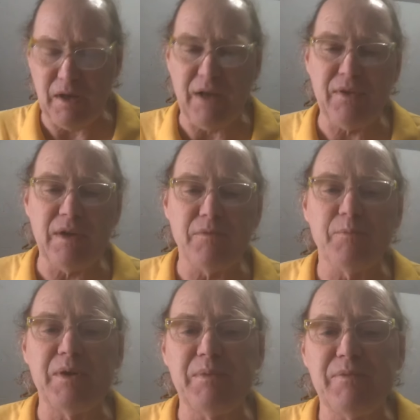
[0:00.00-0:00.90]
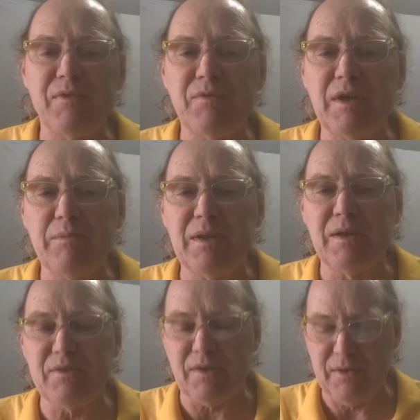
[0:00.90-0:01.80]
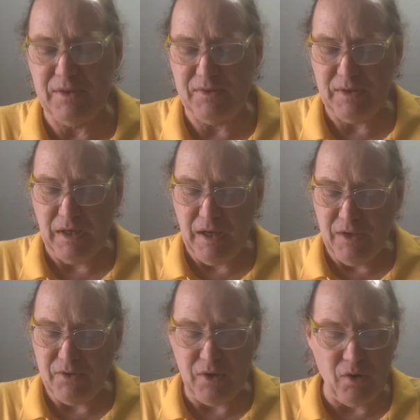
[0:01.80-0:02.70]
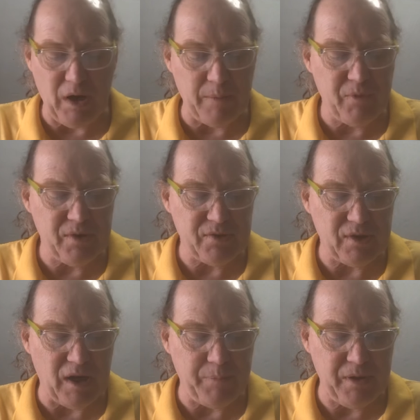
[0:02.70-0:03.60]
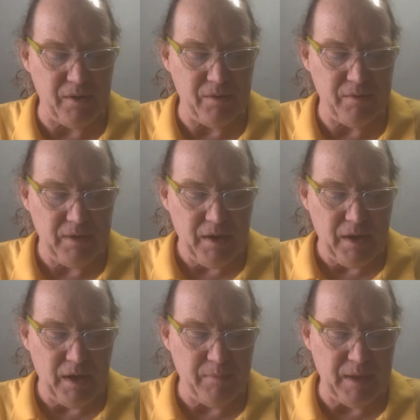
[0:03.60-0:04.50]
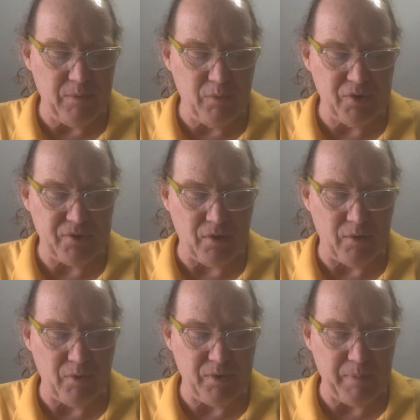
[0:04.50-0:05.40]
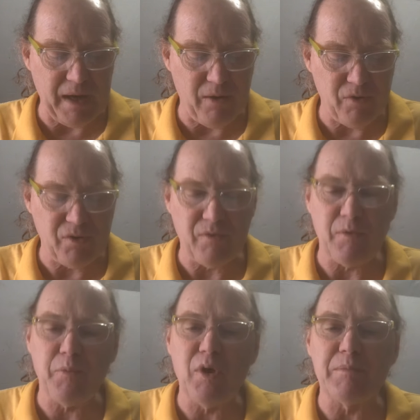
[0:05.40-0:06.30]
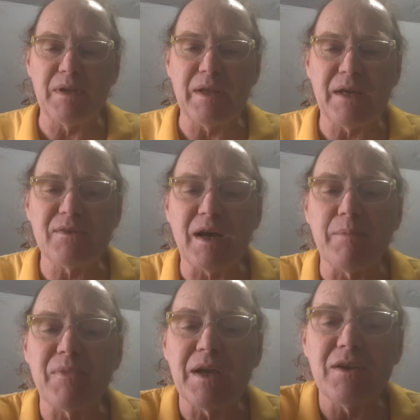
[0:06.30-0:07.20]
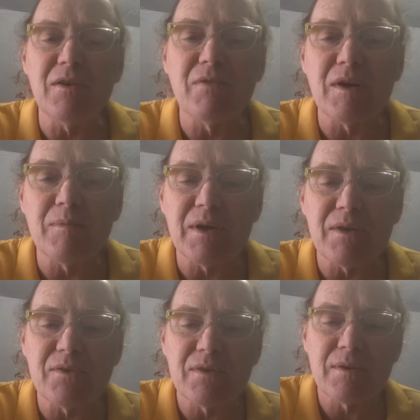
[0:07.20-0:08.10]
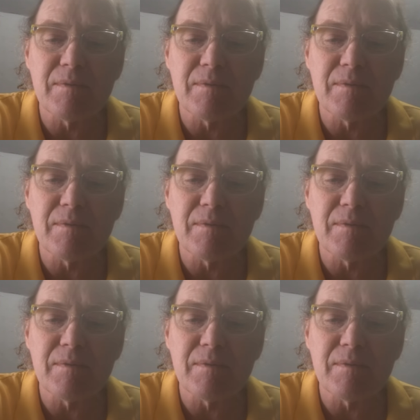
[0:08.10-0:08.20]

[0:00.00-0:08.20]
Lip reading: I think we've been 15 minutes on this. So I'm going to stop here, and maybe we'll start with powers of appointment next time. Thank you very much.